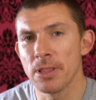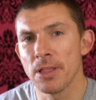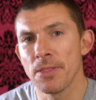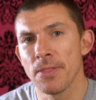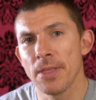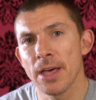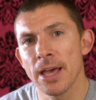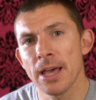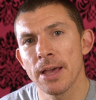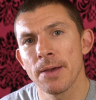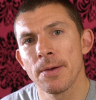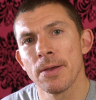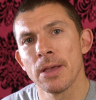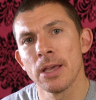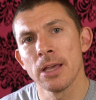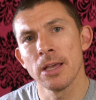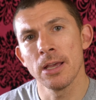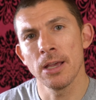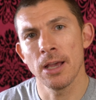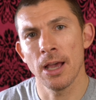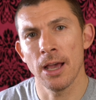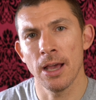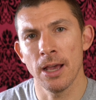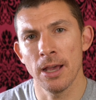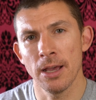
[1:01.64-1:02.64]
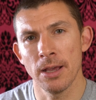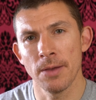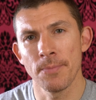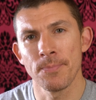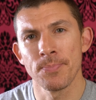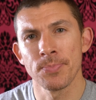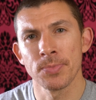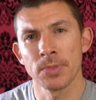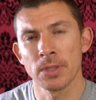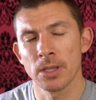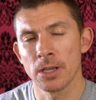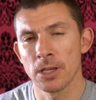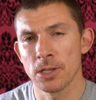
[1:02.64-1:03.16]
than that.
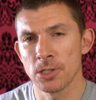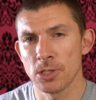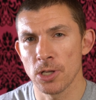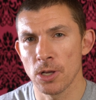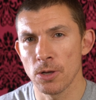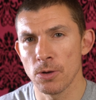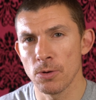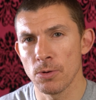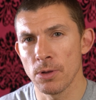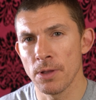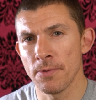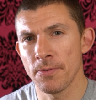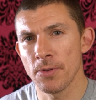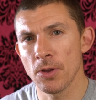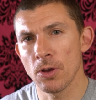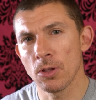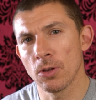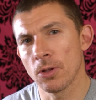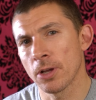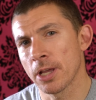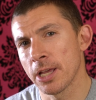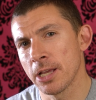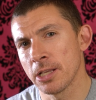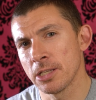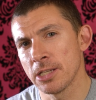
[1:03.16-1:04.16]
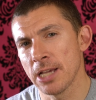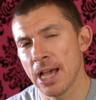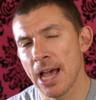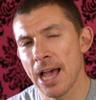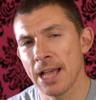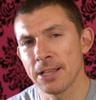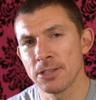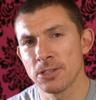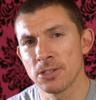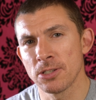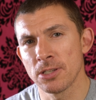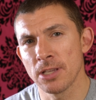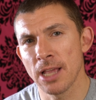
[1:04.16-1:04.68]
So if you're looking to
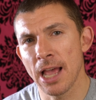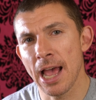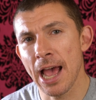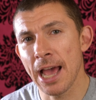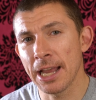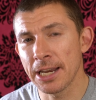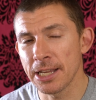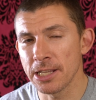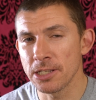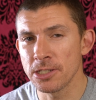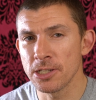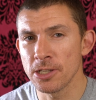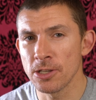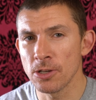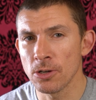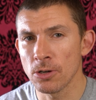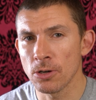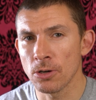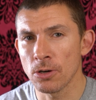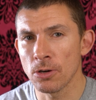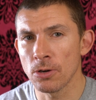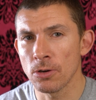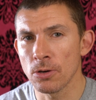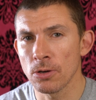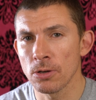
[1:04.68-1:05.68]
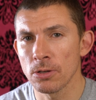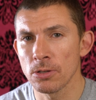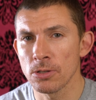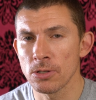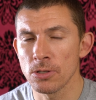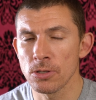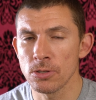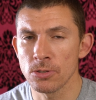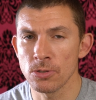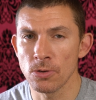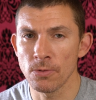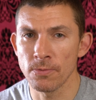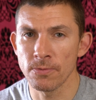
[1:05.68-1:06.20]
add it to your
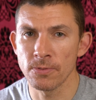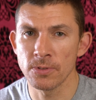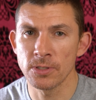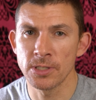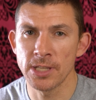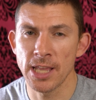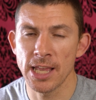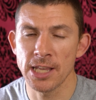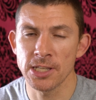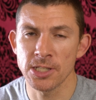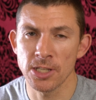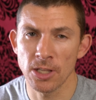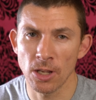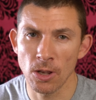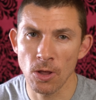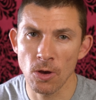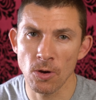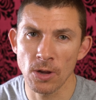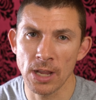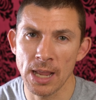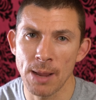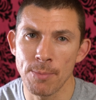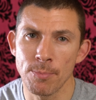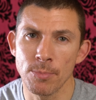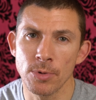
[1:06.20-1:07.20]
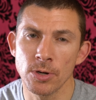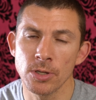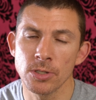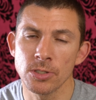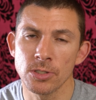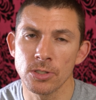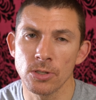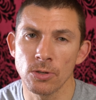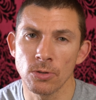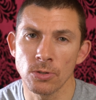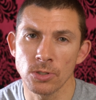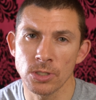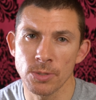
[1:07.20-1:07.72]
sort of DSLR
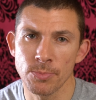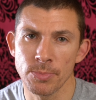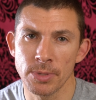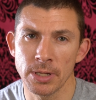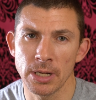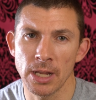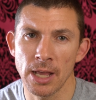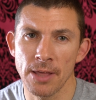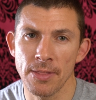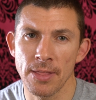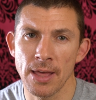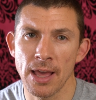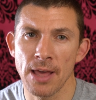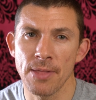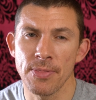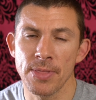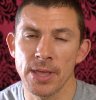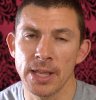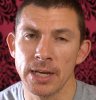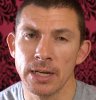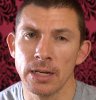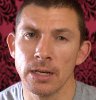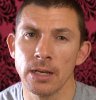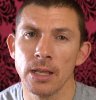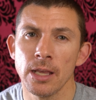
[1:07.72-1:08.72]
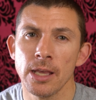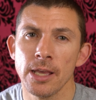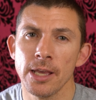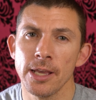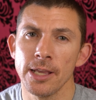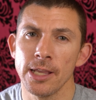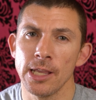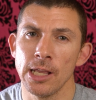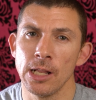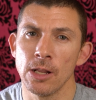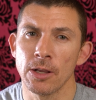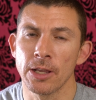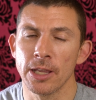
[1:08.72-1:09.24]
cameras or something like that, then
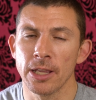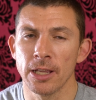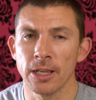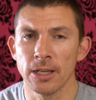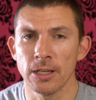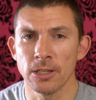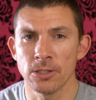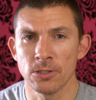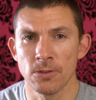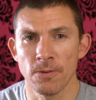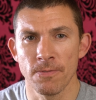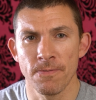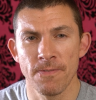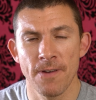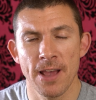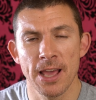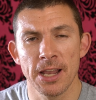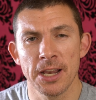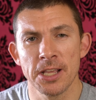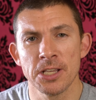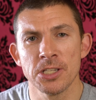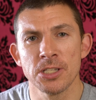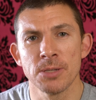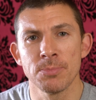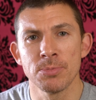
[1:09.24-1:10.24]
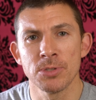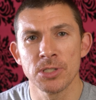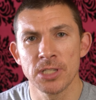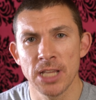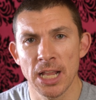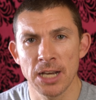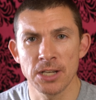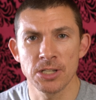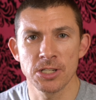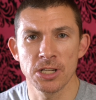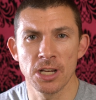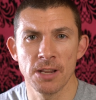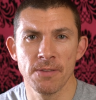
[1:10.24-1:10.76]
you're looking at a sort of fairly
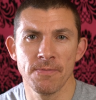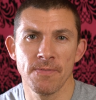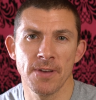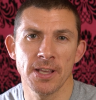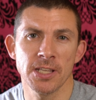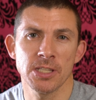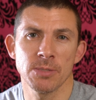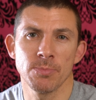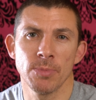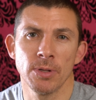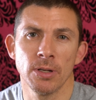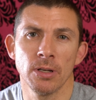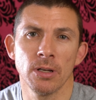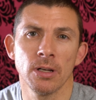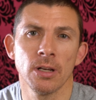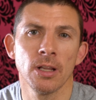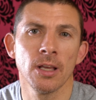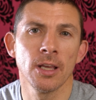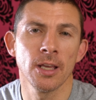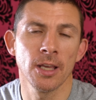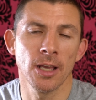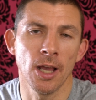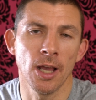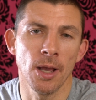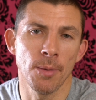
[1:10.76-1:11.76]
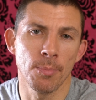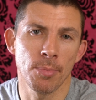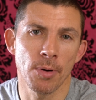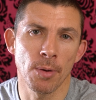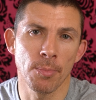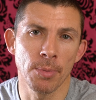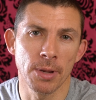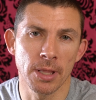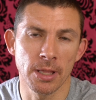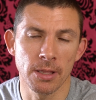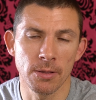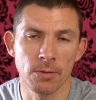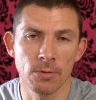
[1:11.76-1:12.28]
substantial investment,
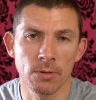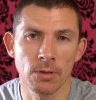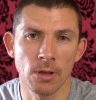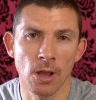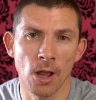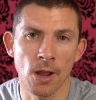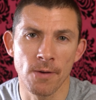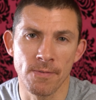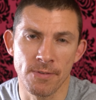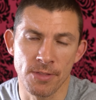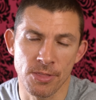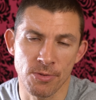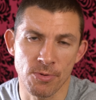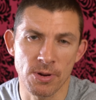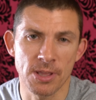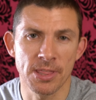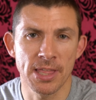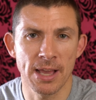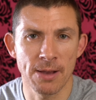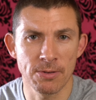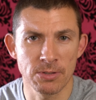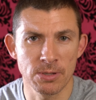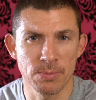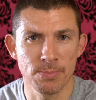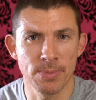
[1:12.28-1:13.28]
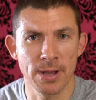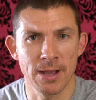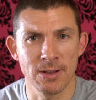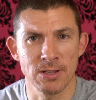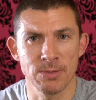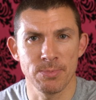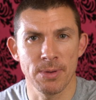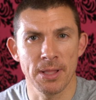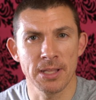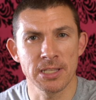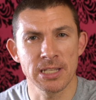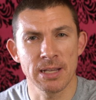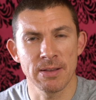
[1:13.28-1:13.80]
probably over £3,000
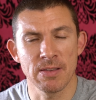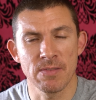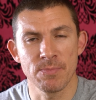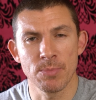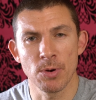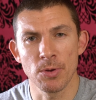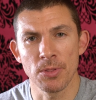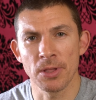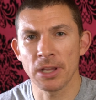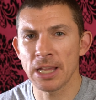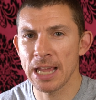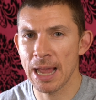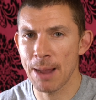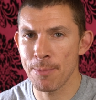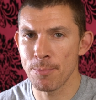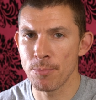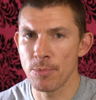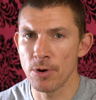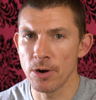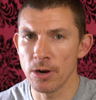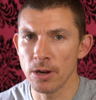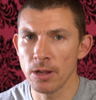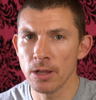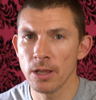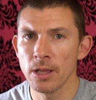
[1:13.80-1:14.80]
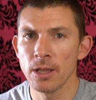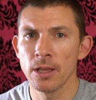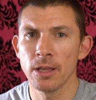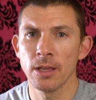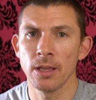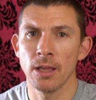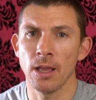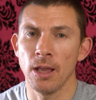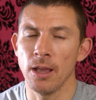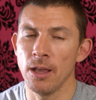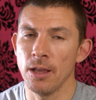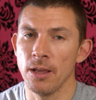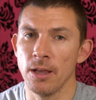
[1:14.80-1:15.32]
by the time you bought the camera
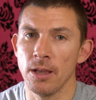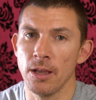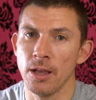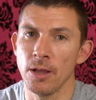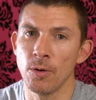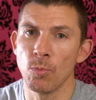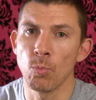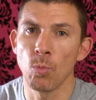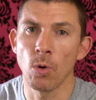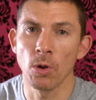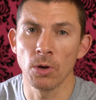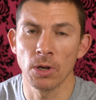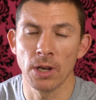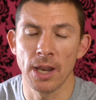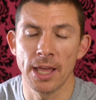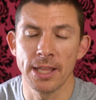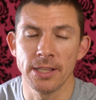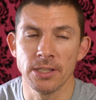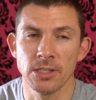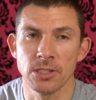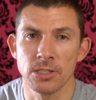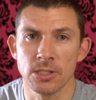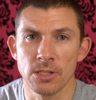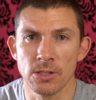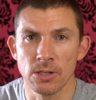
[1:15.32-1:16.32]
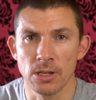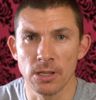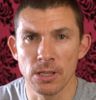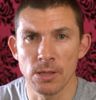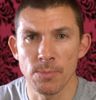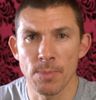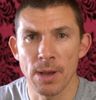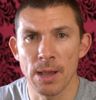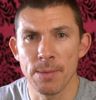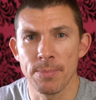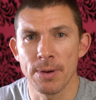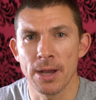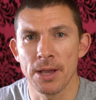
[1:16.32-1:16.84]
and one lens. You know, you
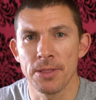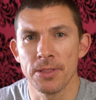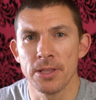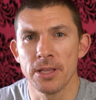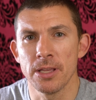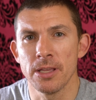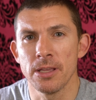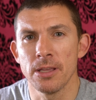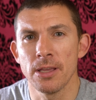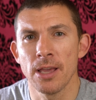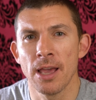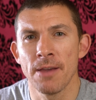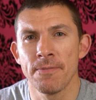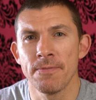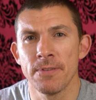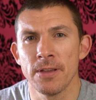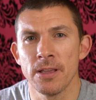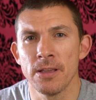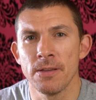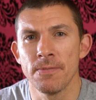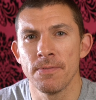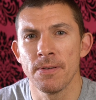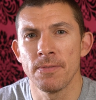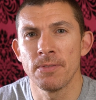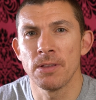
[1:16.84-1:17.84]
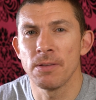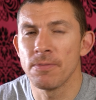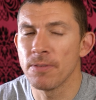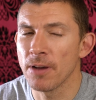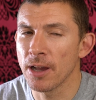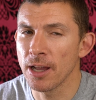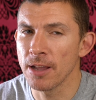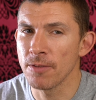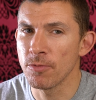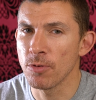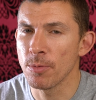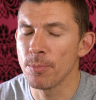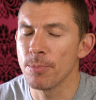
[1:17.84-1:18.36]
might buy the
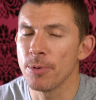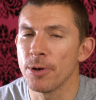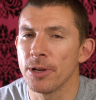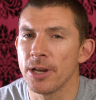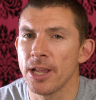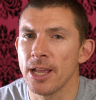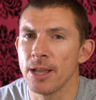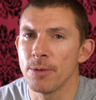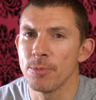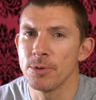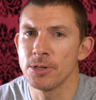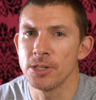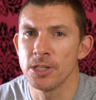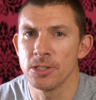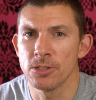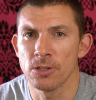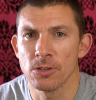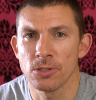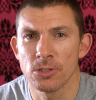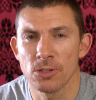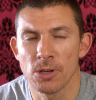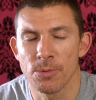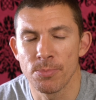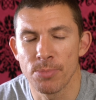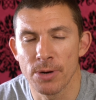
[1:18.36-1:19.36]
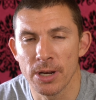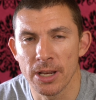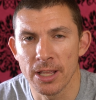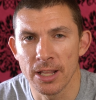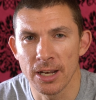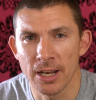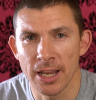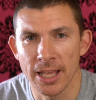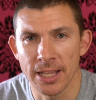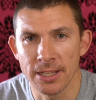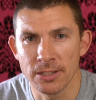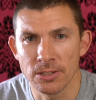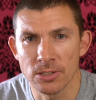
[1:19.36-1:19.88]
FE55 1.8, which is also a
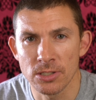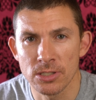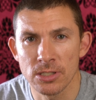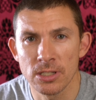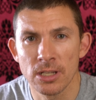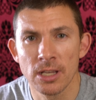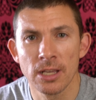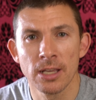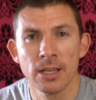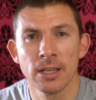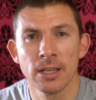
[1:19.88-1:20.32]
brilliant lens,